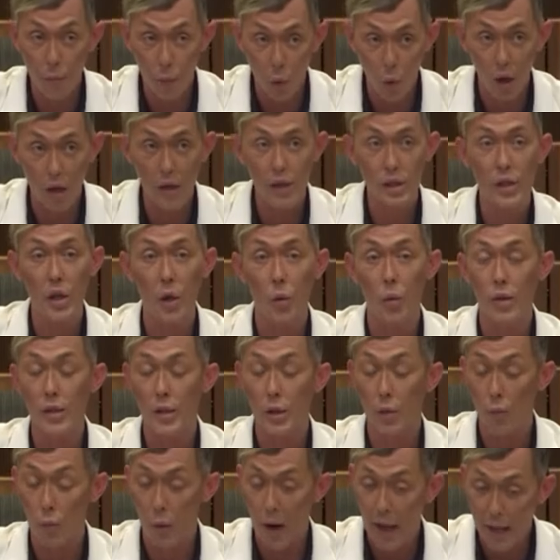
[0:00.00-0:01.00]
Imports. There
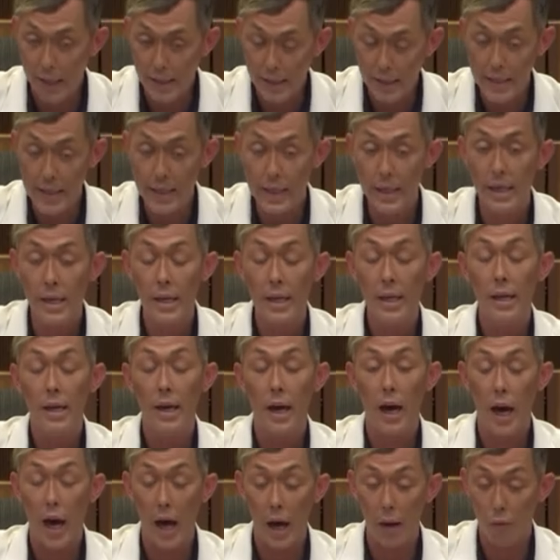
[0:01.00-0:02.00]
was a Randy.
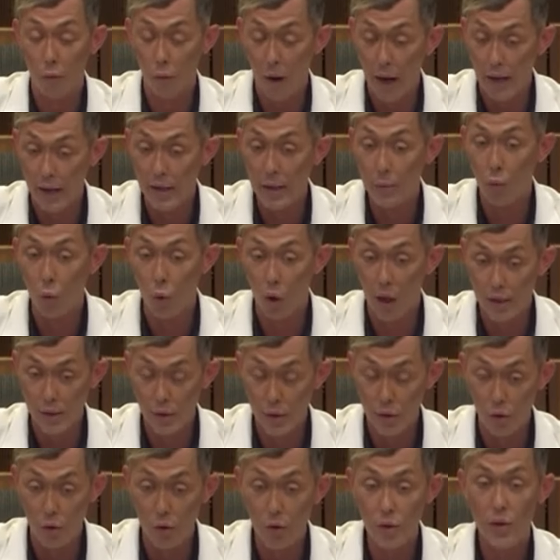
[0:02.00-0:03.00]
Randy
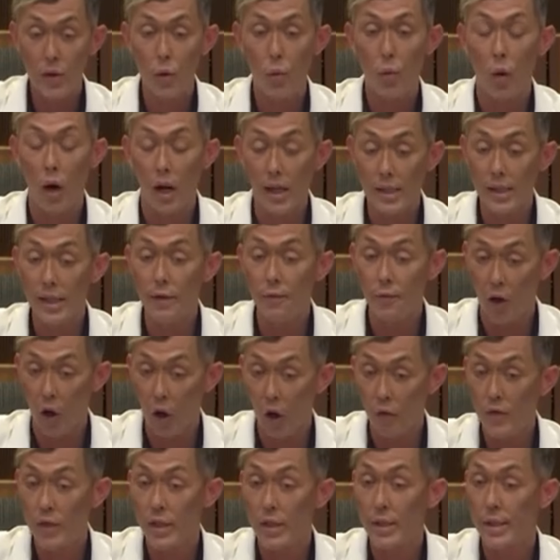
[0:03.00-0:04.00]
Boisinault was
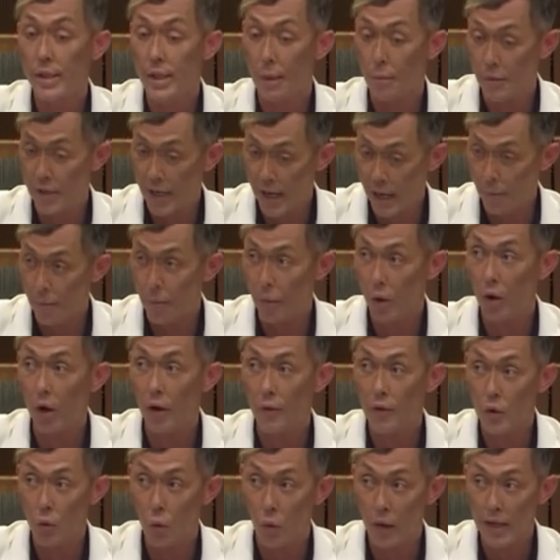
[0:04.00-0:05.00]
involved till September
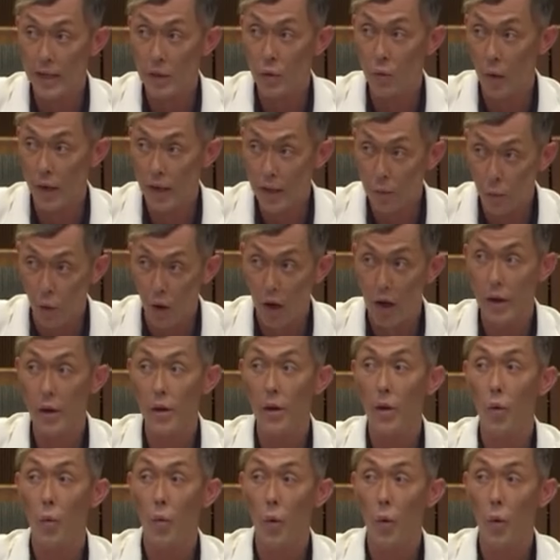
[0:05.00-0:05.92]
of 2021.